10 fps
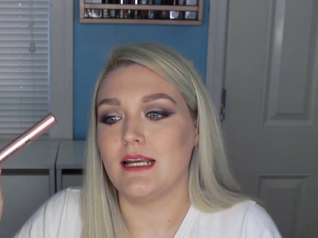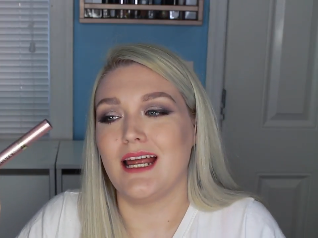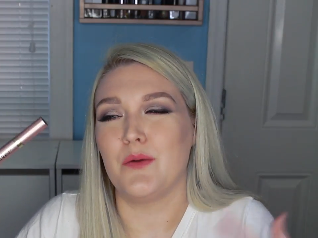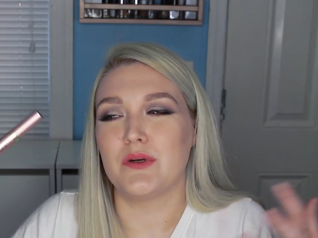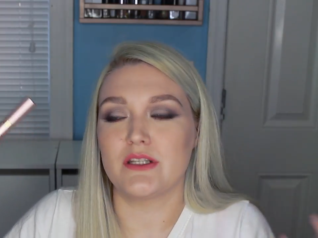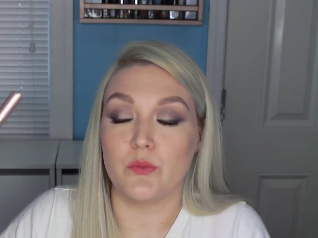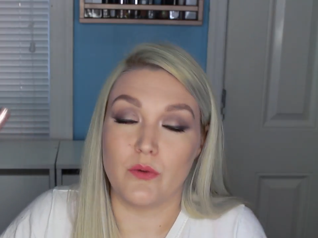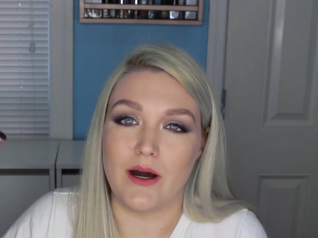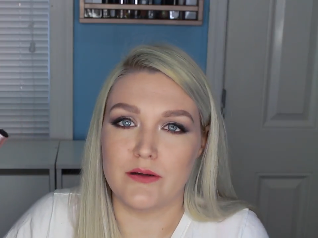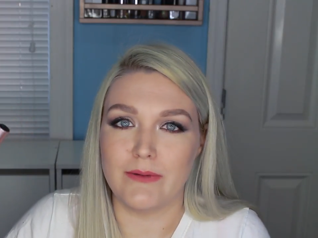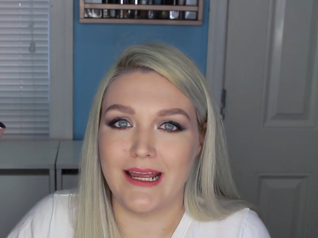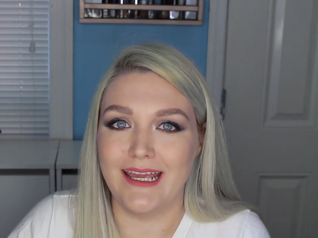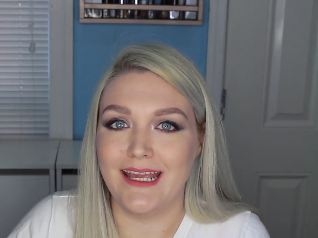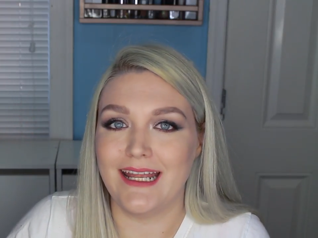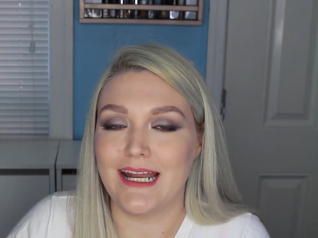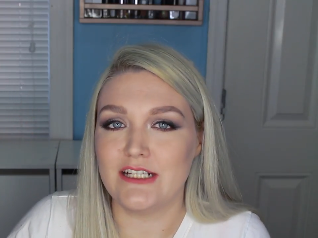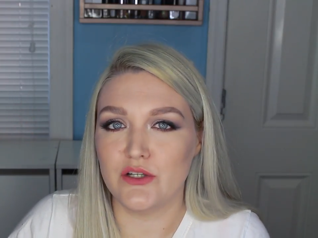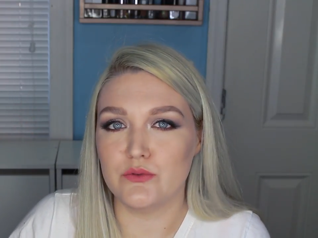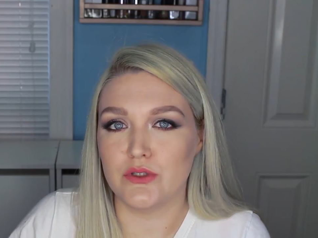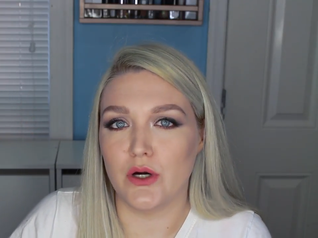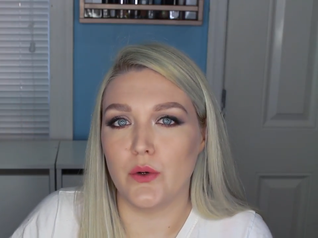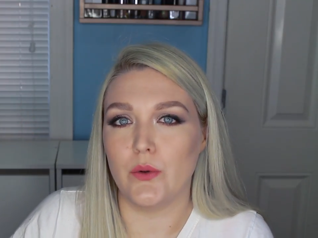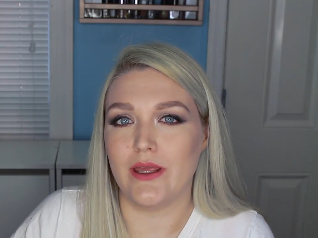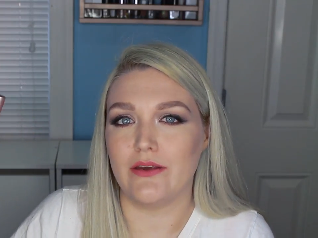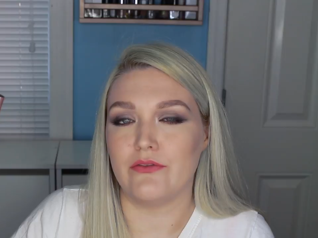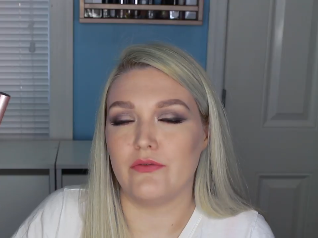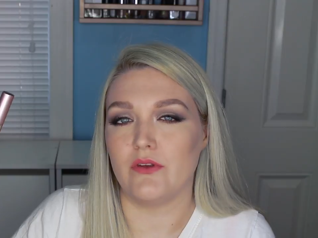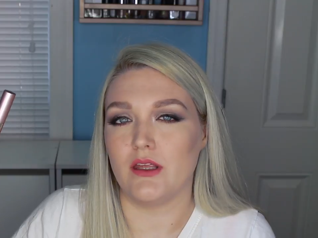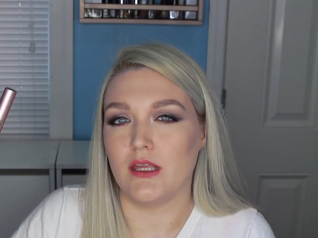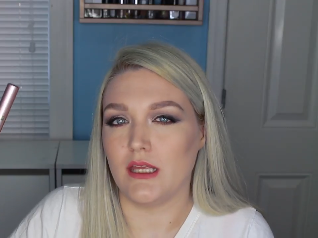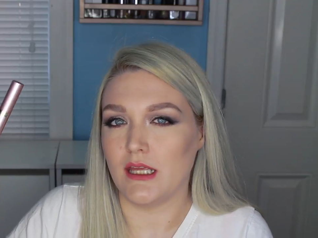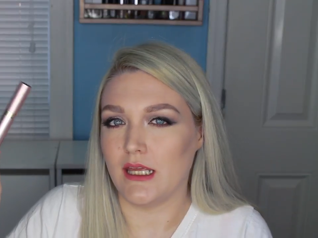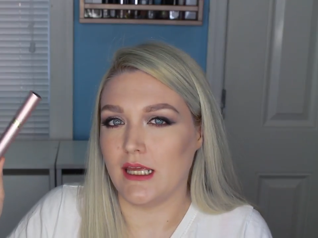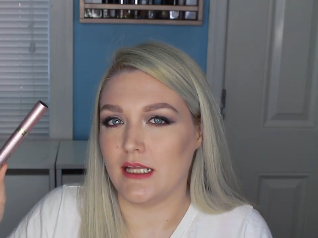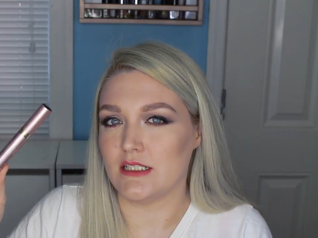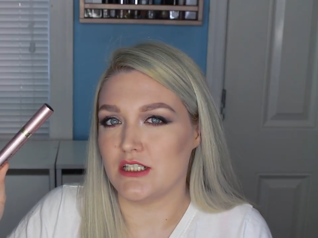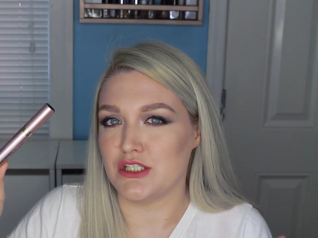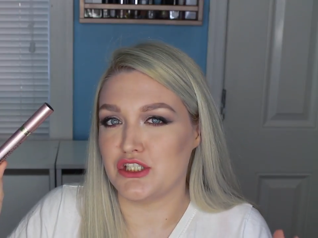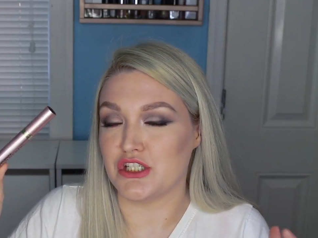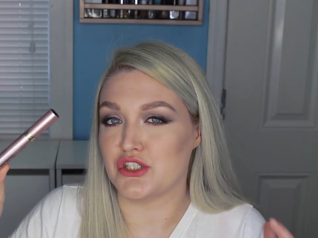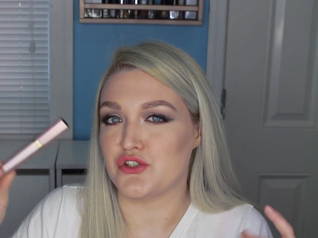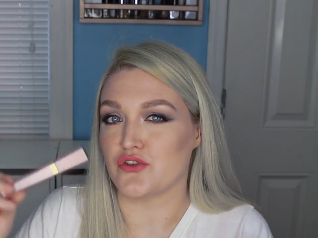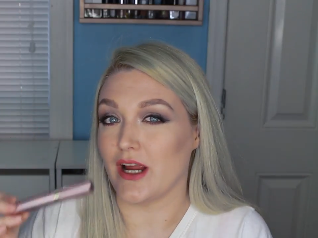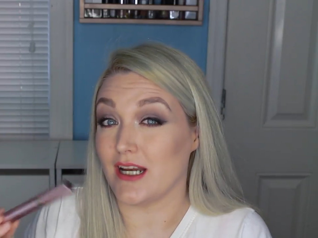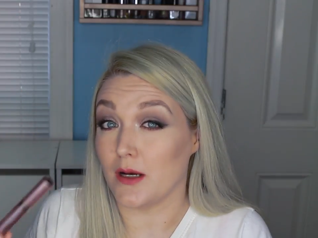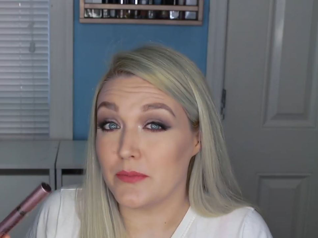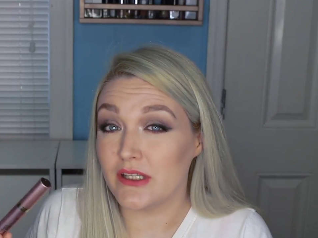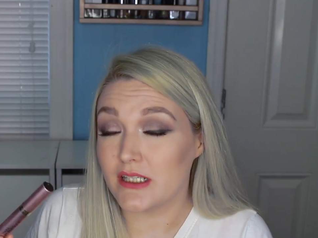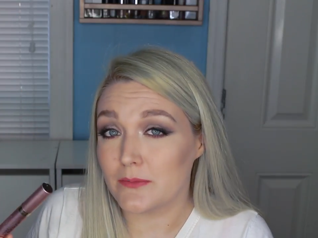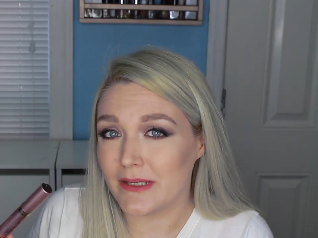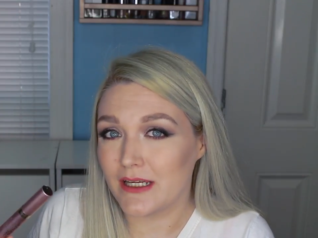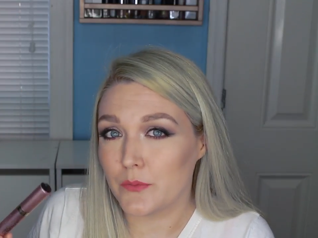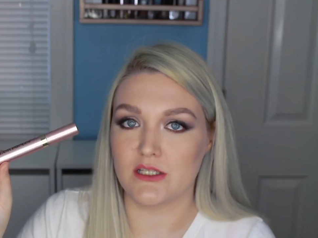I wasn't wowed by it, and I don't know if it just dried up a little bit.